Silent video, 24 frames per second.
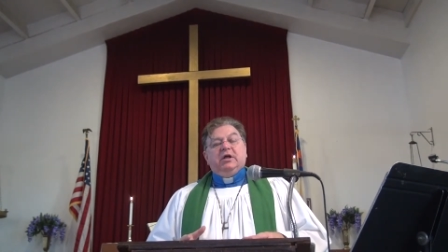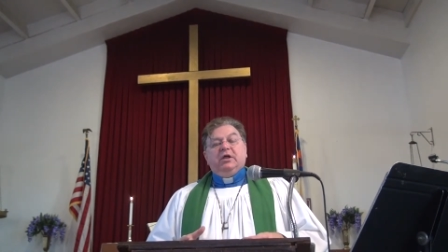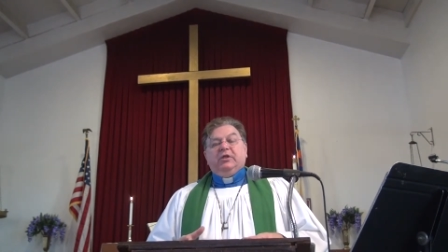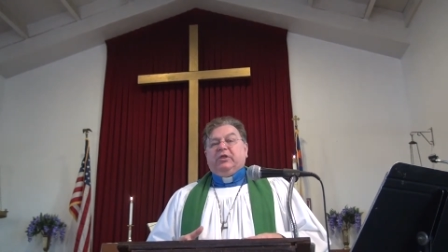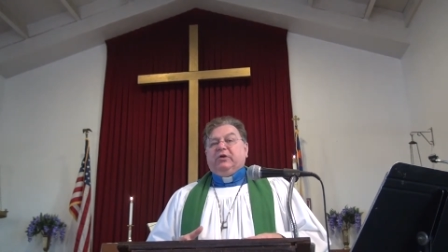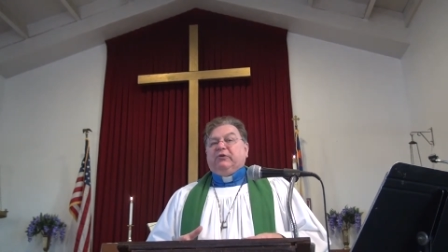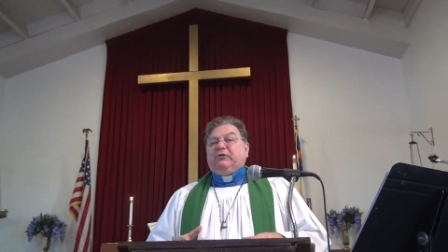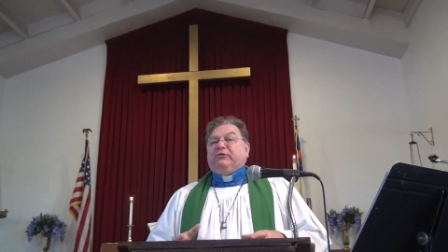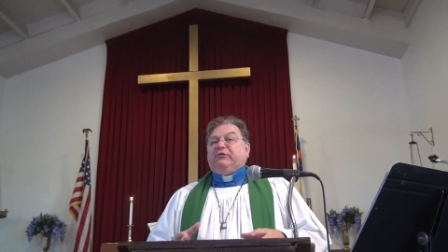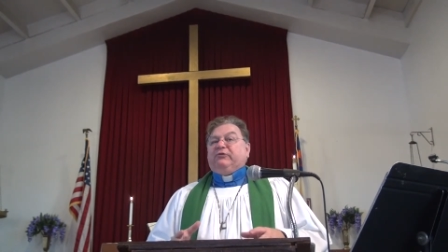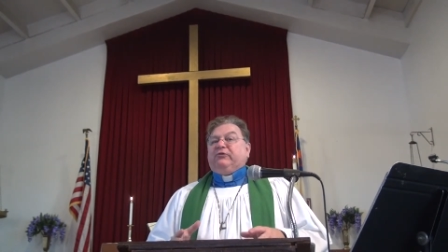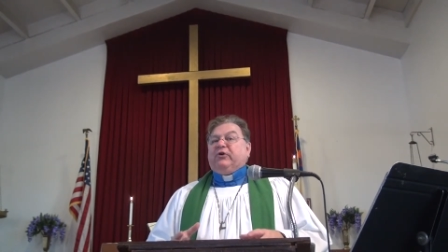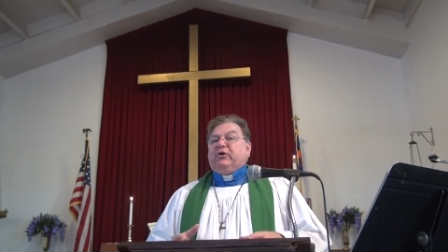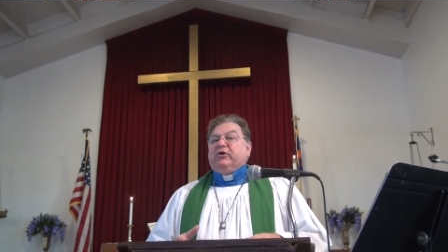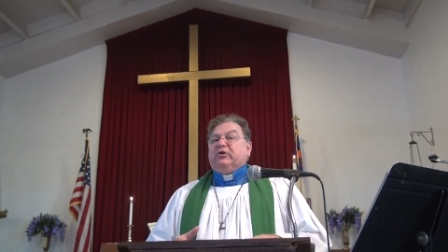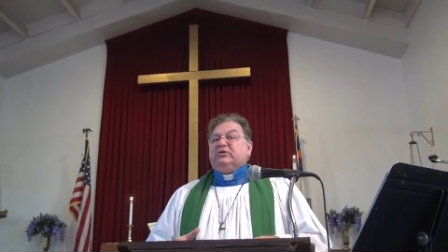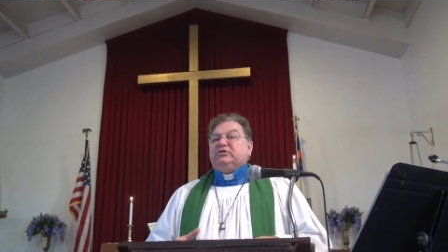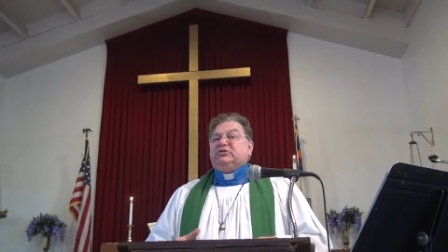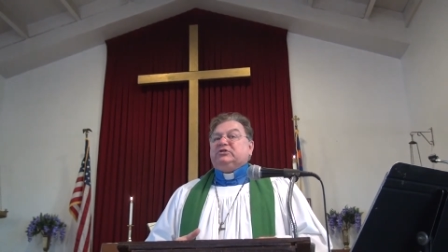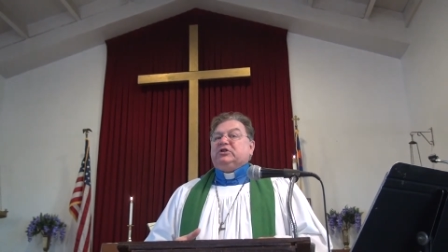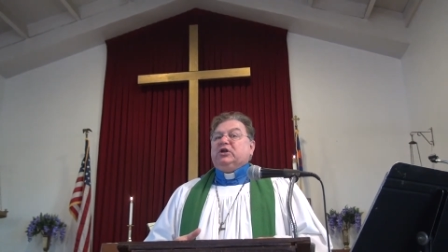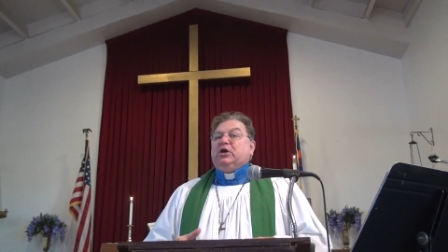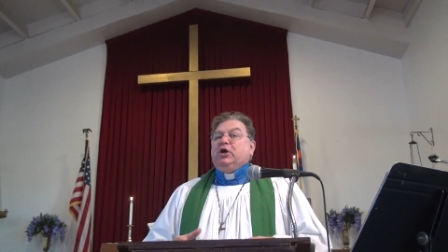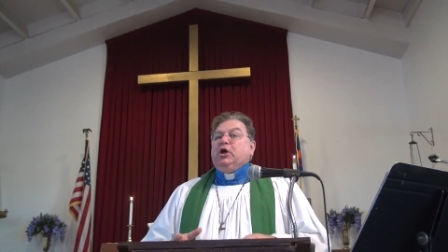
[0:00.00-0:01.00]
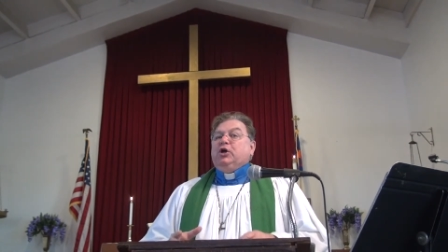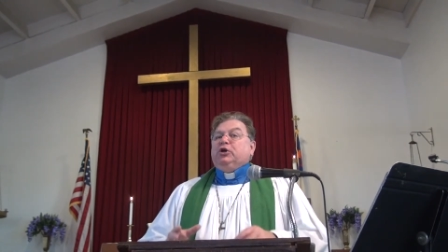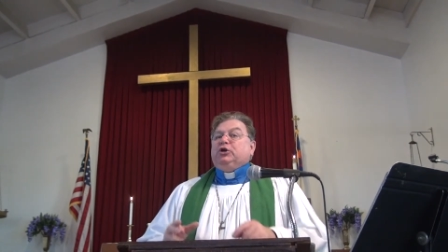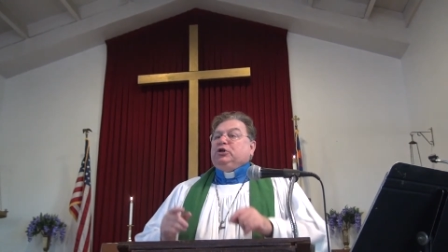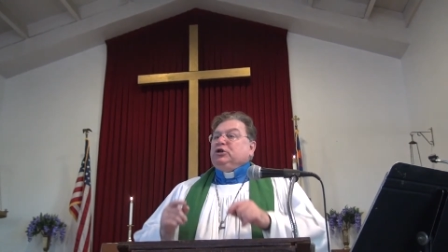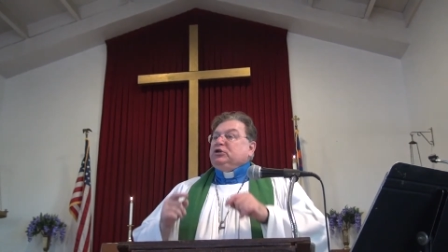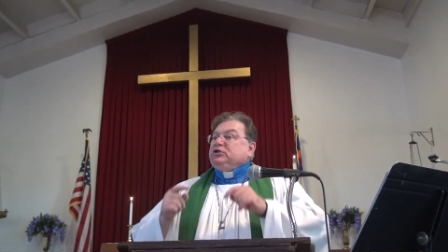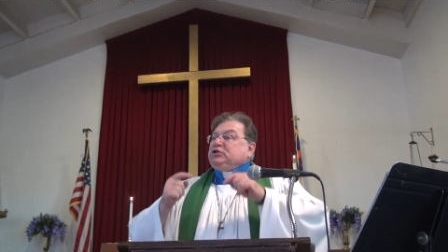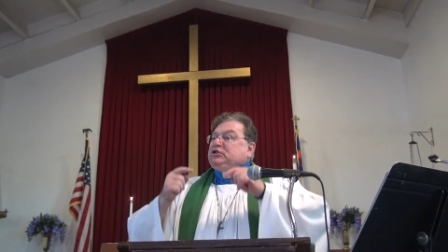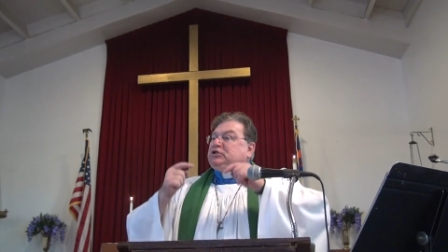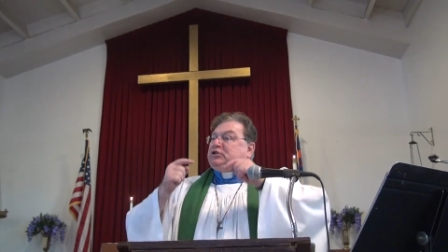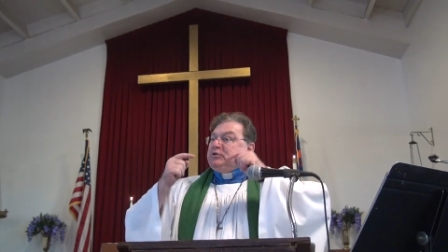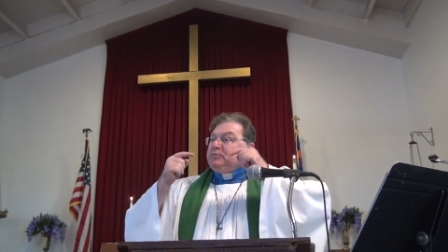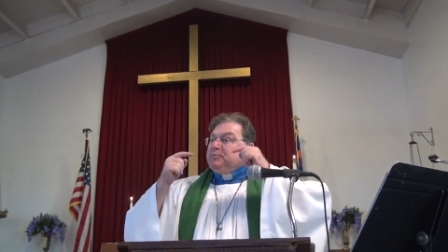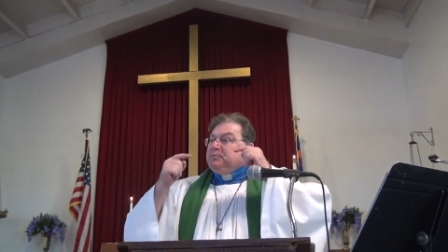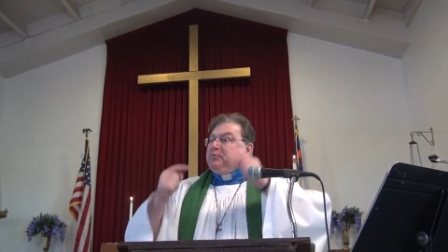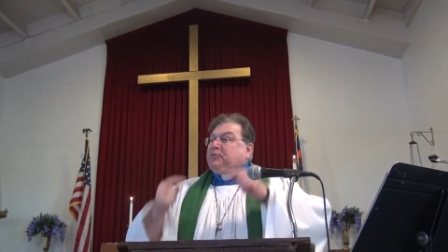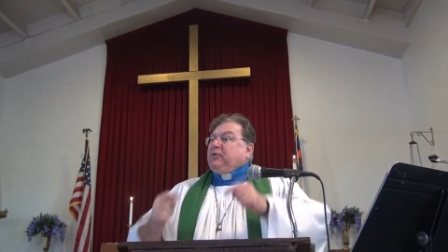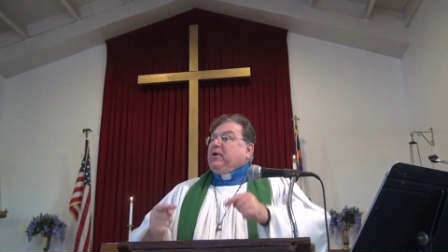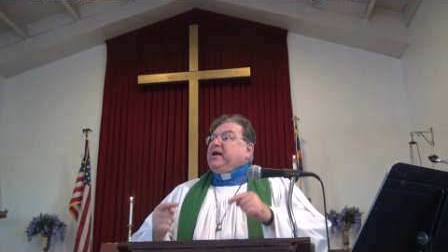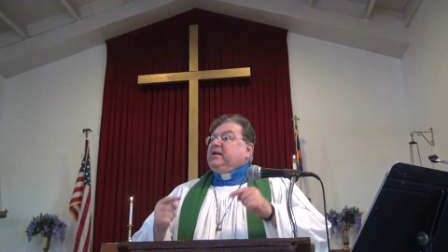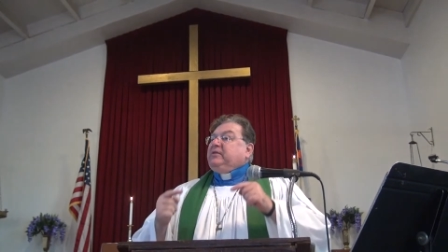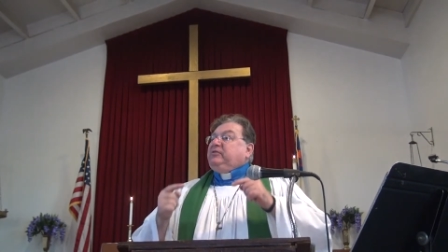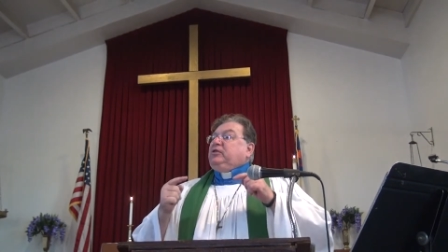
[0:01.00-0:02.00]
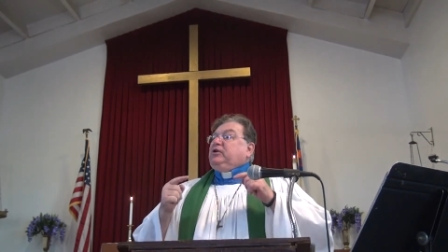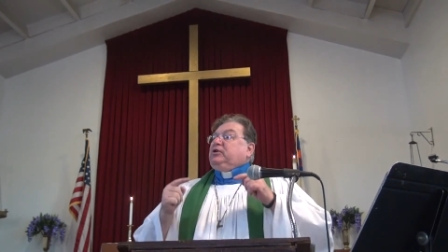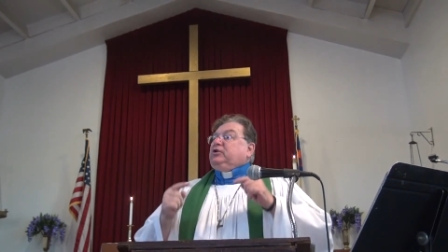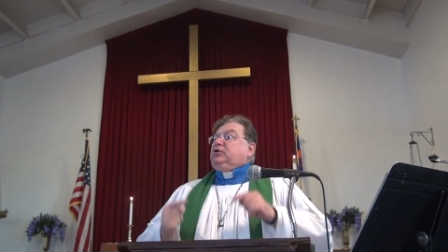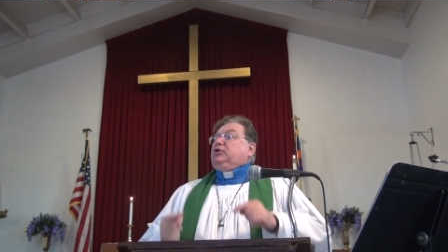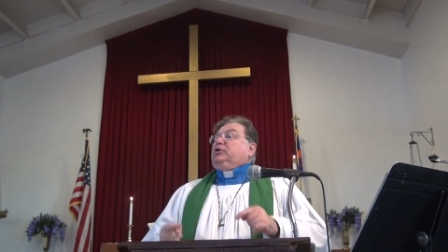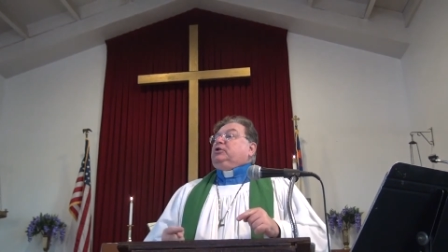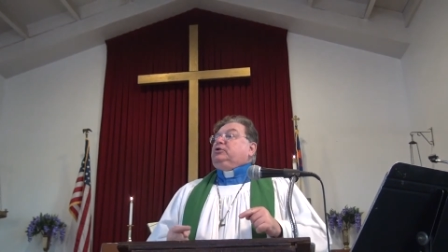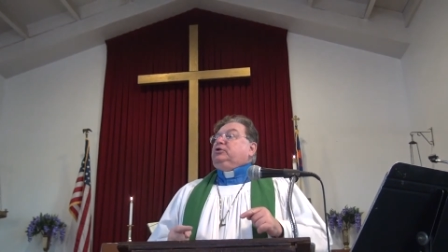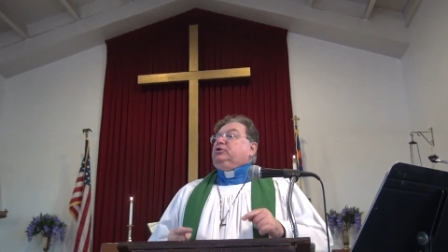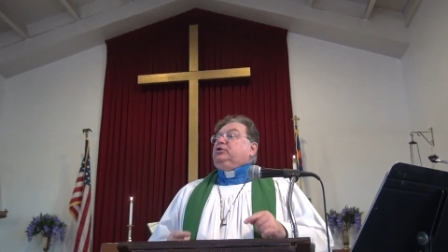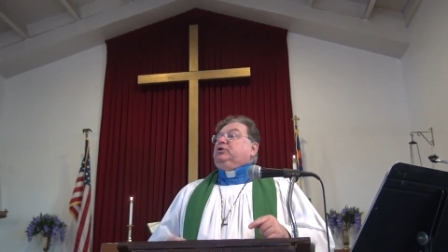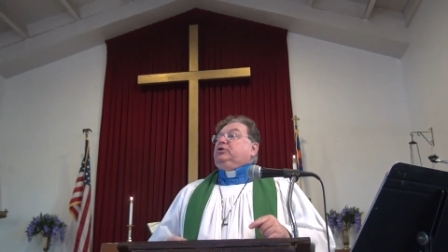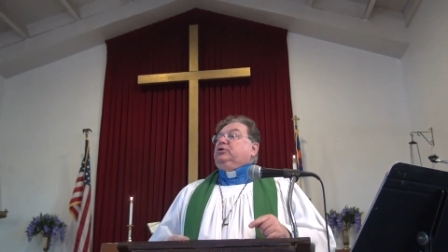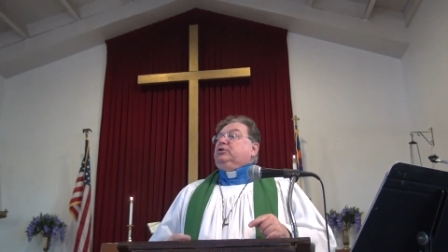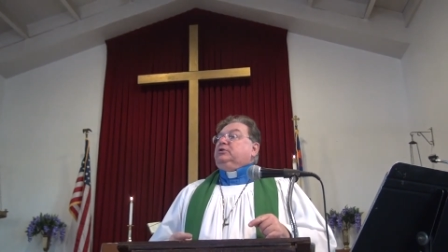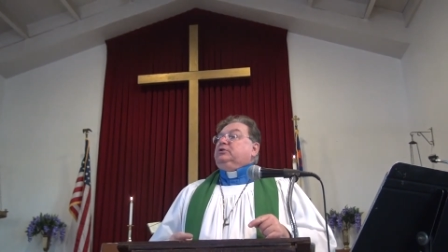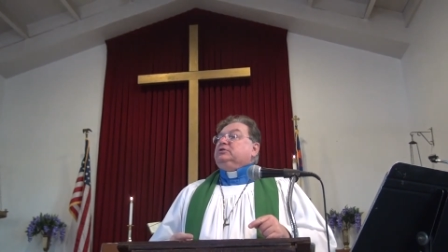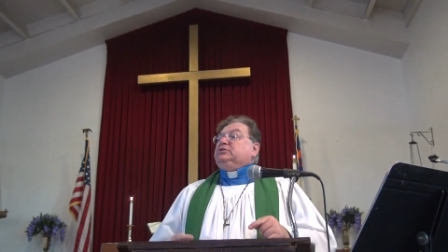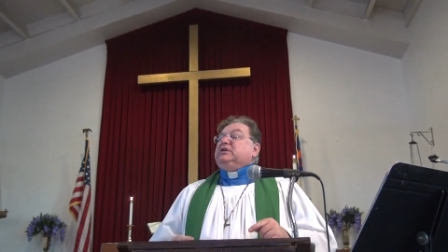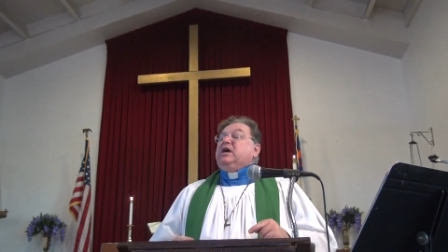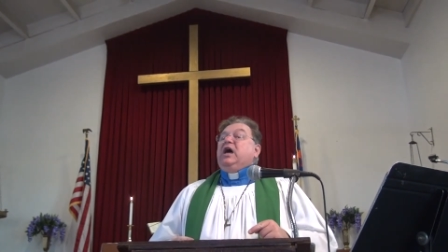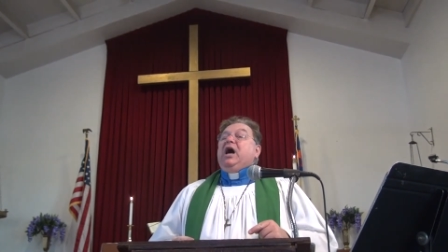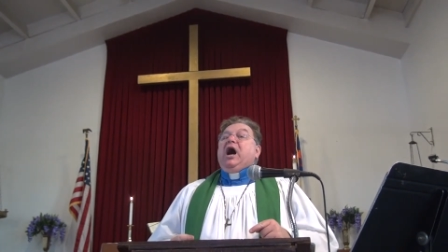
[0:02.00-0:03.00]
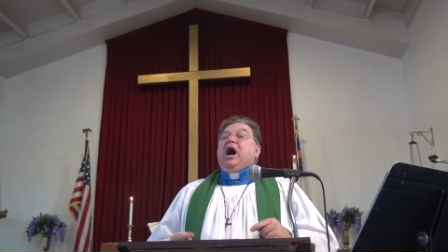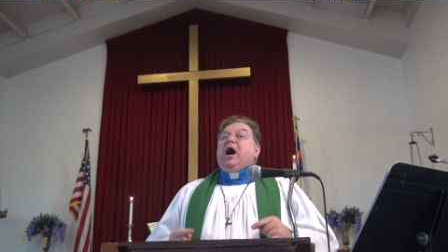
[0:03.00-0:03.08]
the first to spread the good news